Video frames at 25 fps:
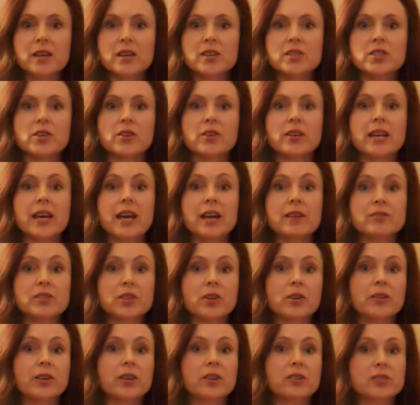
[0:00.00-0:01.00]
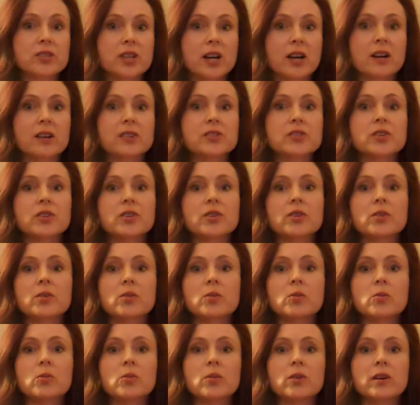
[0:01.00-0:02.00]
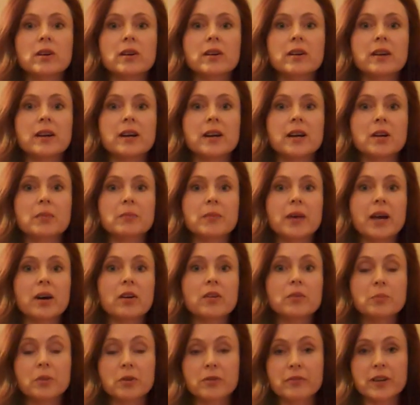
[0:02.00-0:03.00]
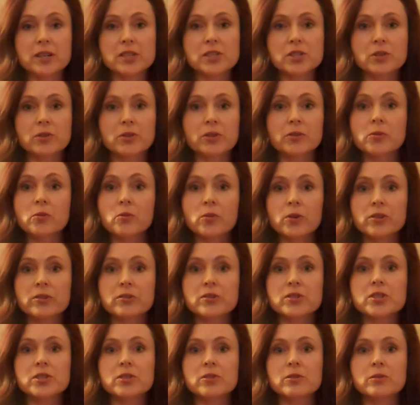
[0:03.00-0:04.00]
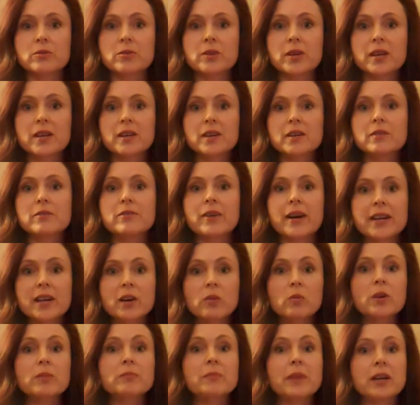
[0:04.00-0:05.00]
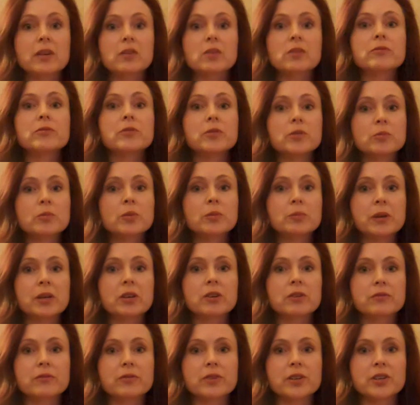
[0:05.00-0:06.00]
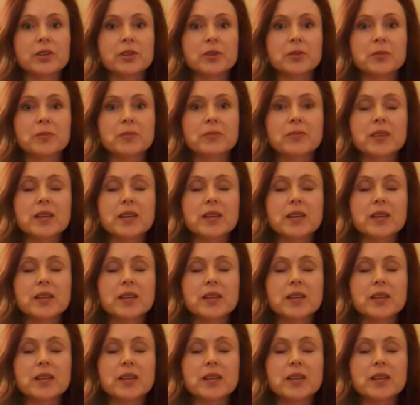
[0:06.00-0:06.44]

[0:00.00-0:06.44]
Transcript: So you'd have to go to your doctor or um, health professional in order to find out what medical food would be good for you.